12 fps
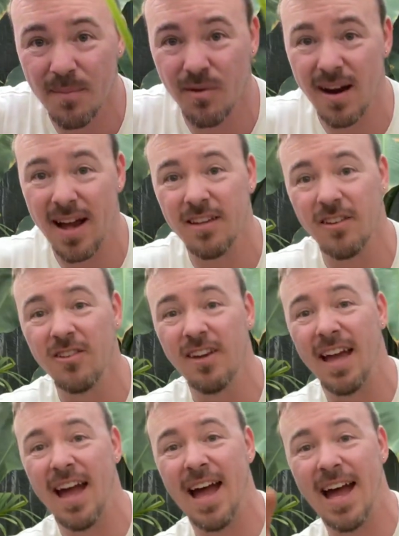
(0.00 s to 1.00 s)
brand new.
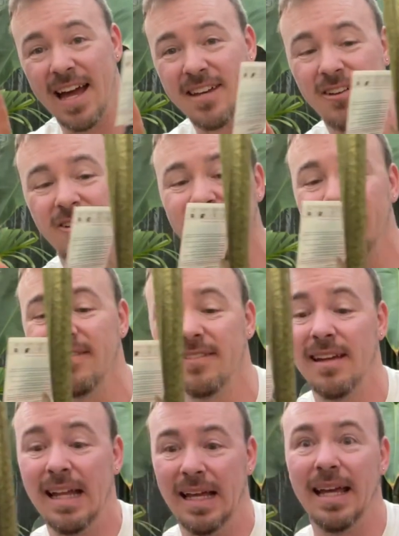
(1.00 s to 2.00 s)
It had no
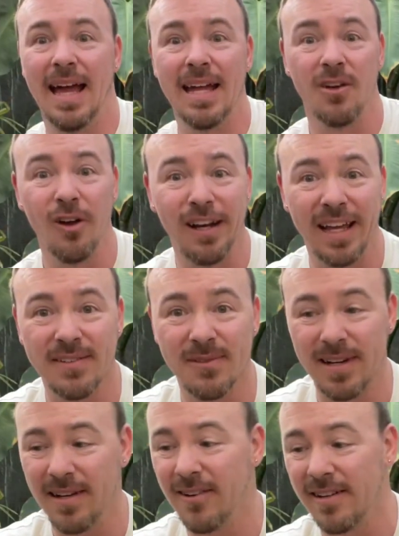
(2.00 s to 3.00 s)
leaves when
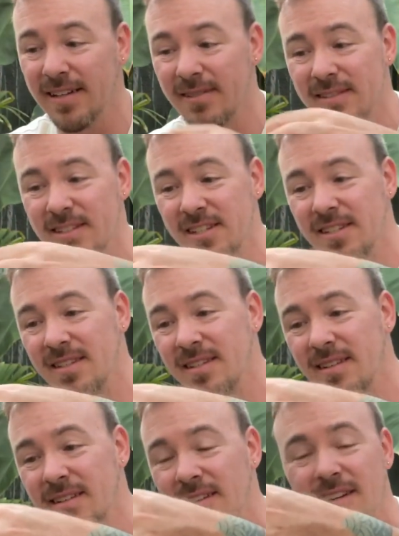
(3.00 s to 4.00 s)
I got it. It was just
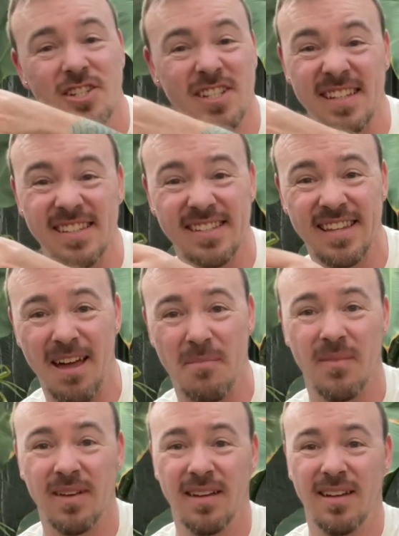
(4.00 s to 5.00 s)
a
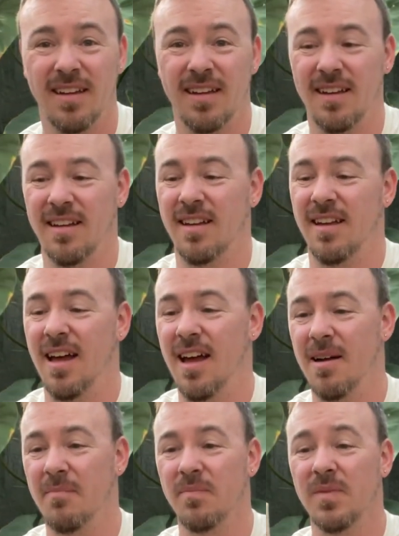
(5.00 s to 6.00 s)
stem.
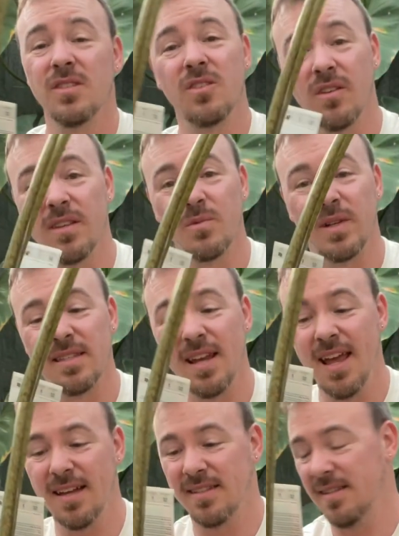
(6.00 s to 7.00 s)
So this one's
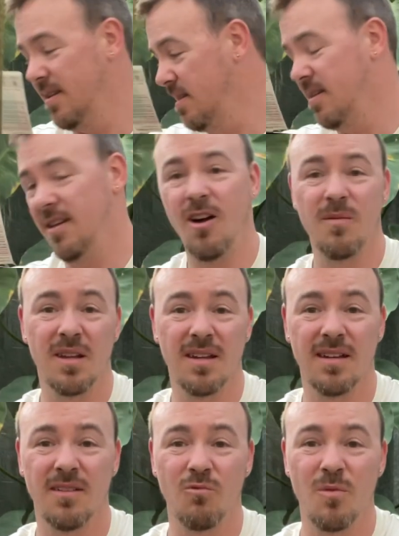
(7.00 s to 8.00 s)
next. I'm
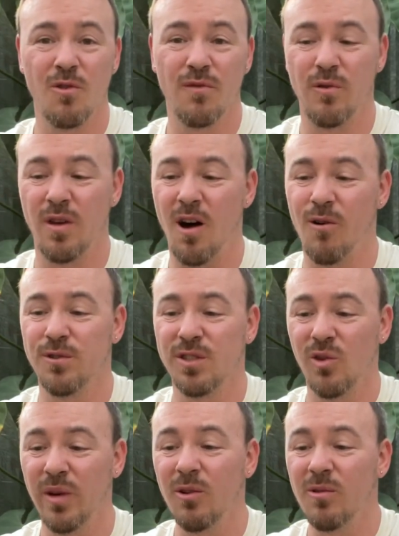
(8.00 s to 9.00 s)
gonna remove all the old
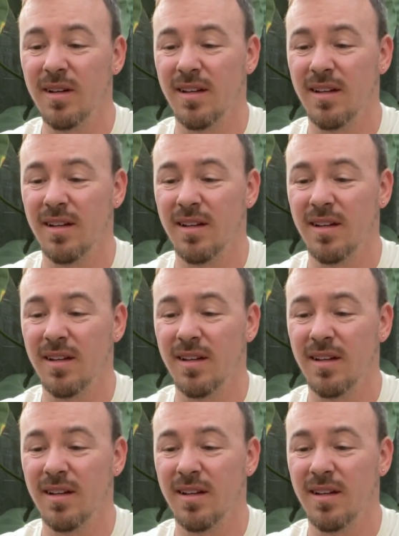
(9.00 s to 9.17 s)
soil.